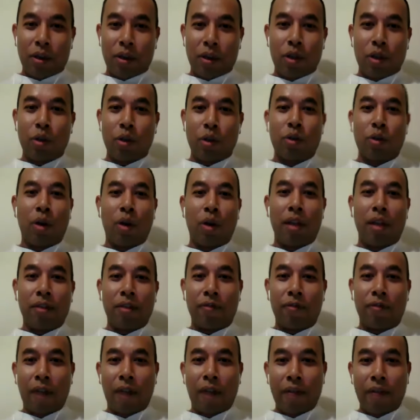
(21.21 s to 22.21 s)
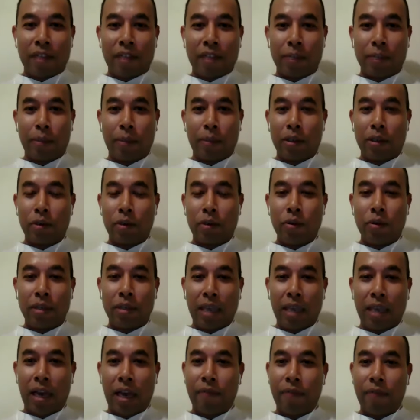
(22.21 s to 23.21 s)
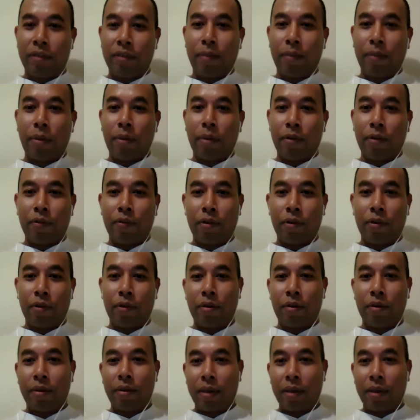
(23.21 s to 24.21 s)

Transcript: to trial the five assessment tools I have developed for